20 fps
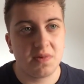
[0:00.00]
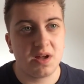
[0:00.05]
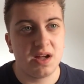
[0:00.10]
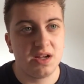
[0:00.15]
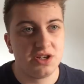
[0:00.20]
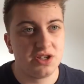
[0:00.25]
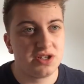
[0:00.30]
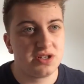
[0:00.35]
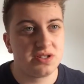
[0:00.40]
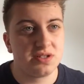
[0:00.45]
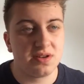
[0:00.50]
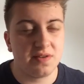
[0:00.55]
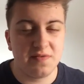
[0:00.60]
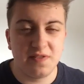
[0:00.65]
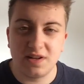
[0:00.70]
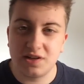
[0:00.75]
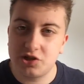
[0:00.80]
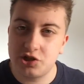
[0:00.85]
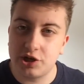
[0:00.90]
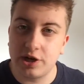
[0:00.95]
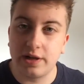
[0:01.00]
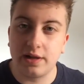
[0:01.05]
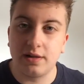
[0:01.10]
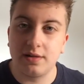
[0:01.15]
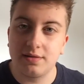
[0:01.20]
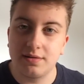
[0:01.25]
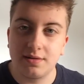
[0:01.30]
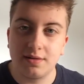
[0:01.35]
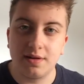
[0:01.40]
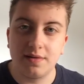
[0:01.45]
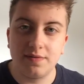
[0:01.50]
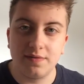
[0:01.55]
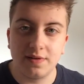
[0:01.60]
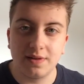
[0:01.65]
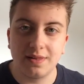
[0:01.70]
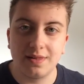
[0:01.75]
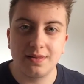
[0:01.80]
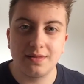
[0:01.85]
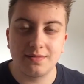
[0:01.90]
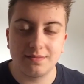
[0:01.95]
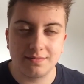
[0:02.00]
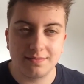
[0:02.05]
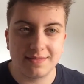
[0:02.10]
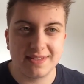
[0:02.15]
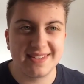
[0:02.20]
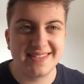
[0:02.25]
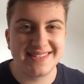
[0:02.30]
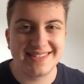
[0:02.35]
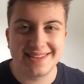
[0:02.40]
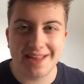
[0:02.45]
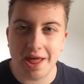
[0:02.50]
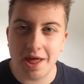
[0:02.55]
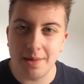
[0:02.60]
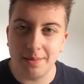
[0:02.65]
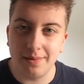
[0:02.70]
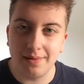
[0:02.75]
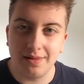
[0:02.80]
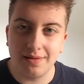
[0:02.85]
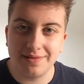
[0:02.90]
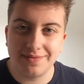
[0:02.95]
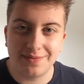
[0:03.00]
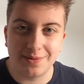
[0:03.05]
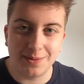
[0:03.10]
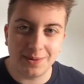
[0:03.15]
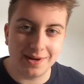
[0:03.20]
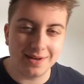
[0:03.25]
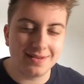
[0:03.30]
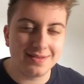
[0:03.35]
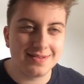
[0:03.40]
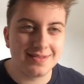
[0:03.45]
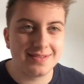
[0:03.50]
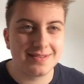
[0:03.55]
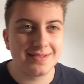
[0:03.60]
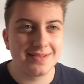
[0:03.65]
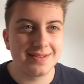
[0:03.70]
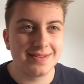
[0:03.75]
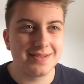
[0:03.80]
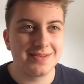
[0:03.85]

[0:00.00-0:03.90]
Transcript: I feel chill. I feel stable for once.